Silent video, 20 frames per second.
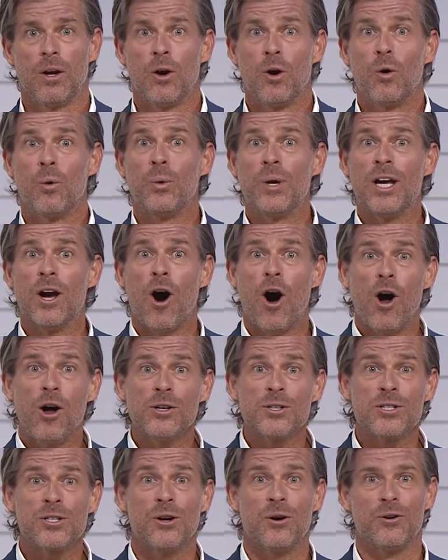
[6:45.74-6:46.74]
We
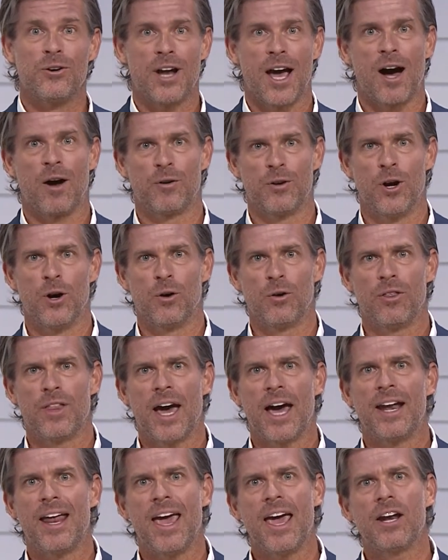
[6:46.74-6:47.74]
also now know
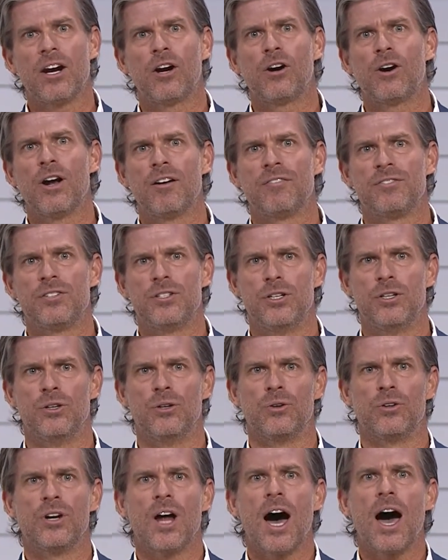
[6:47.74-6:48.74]
that NRF2
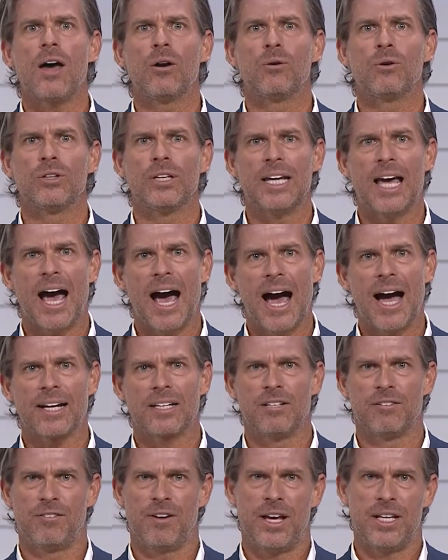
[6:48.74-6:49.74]
not only
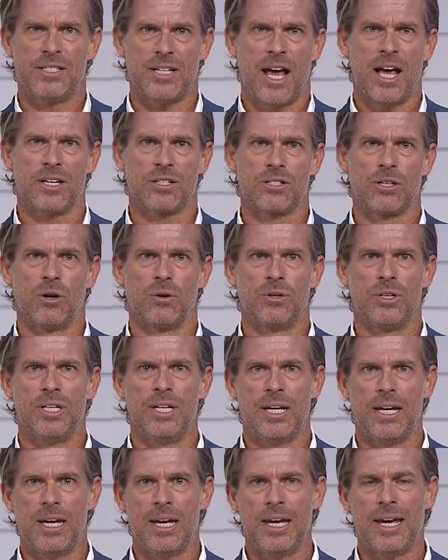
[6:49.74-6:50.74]
activates
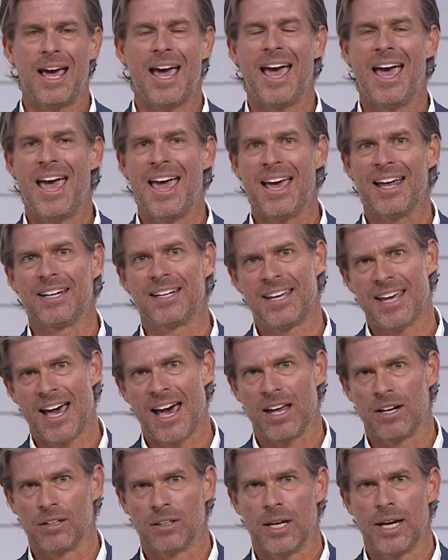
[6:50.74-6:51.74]
SOD and
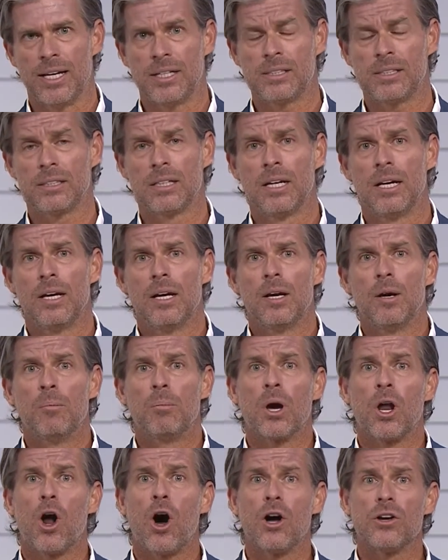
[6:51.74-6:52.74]
catalase,
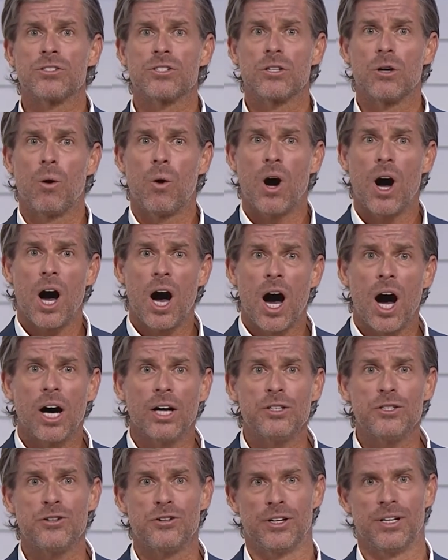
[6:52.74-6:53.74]
but also
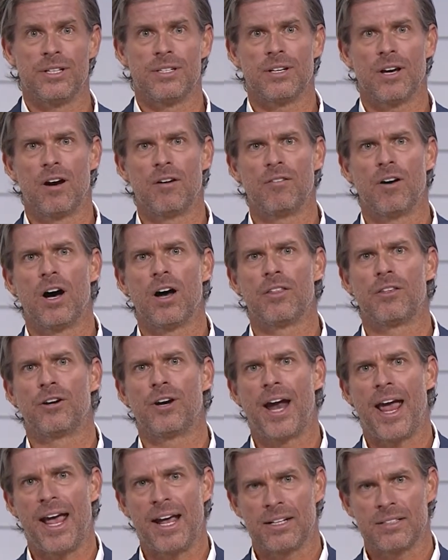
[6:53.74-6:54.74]
hundreds of other
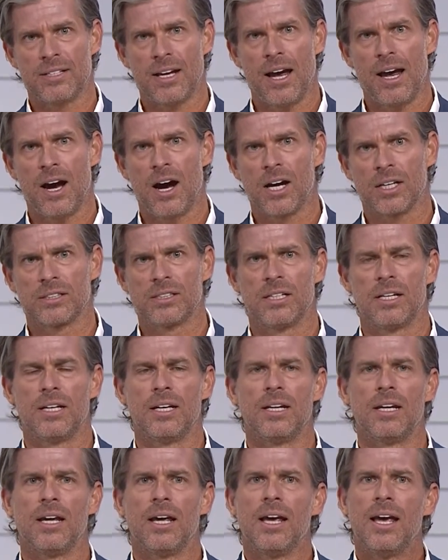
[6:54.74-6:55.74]
antioxidant
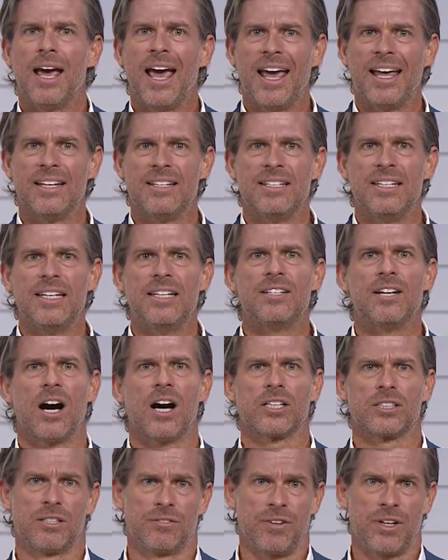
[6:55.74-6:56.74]
and
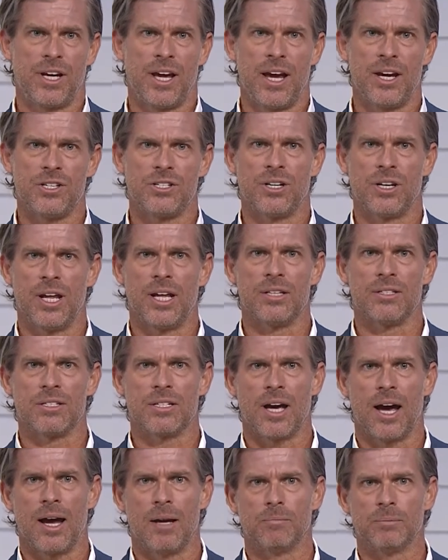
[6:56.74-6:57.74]
detoxification
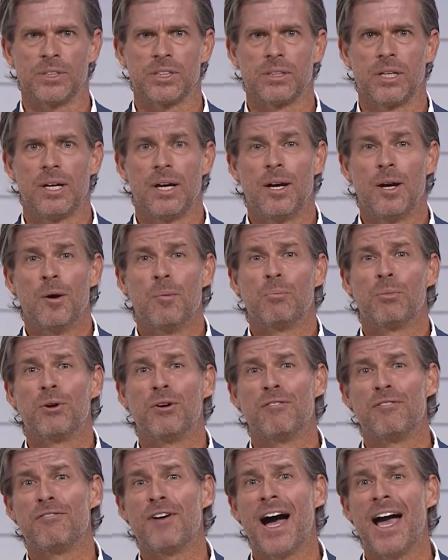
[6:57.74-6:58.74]
enzymes,
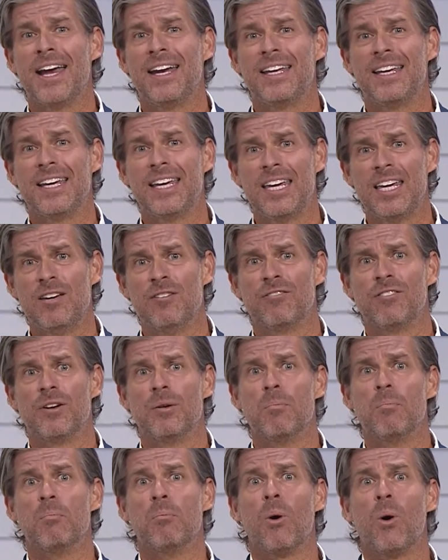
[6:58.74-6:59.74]
providing
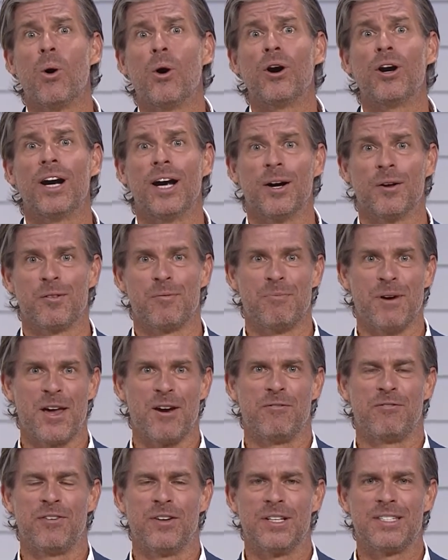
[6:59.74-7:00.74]
even more health
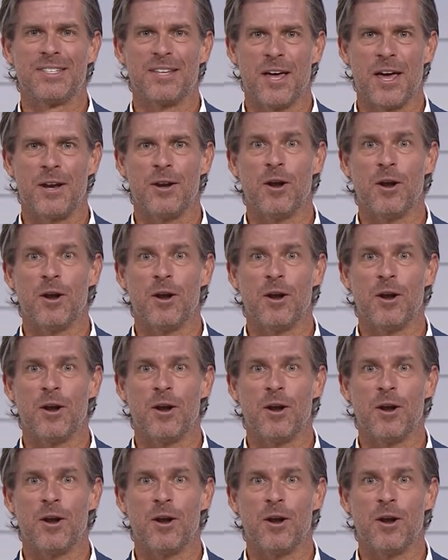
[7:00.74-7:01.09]
benefits than